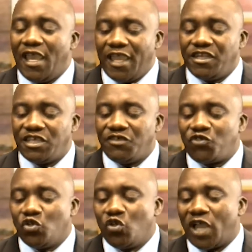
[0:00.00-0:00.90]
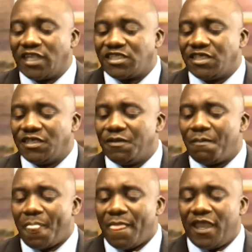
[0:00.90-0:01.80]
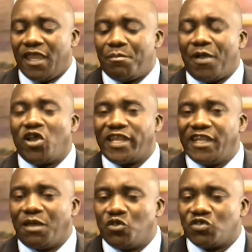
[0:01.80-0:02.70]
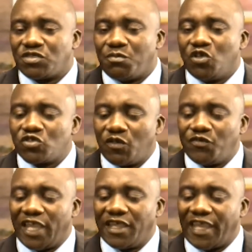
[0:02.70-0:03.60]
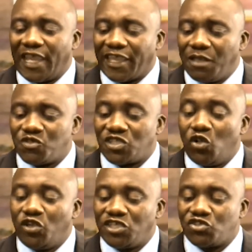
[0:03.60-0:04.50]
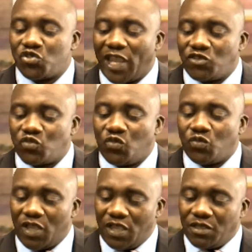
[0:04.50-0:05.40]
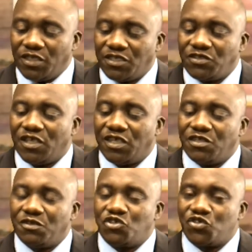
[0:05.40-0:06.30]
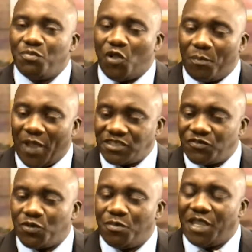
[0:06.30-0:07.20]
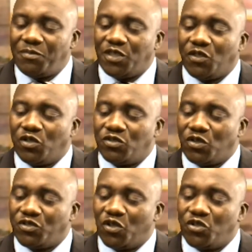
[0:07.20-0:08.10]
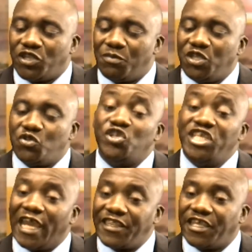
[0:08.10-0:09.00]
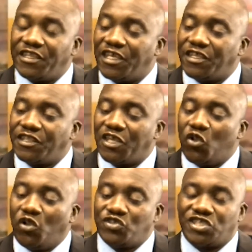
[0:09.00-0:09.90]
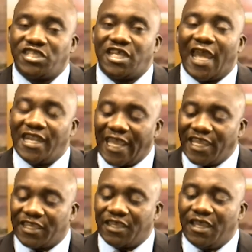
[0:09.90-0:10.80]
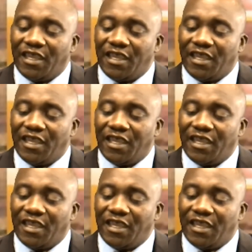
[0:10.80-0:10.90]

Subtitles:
And if you look at Power Dynamos, most of their games, they always try to dribble, pass through maybe on the middle, near the goal, unlike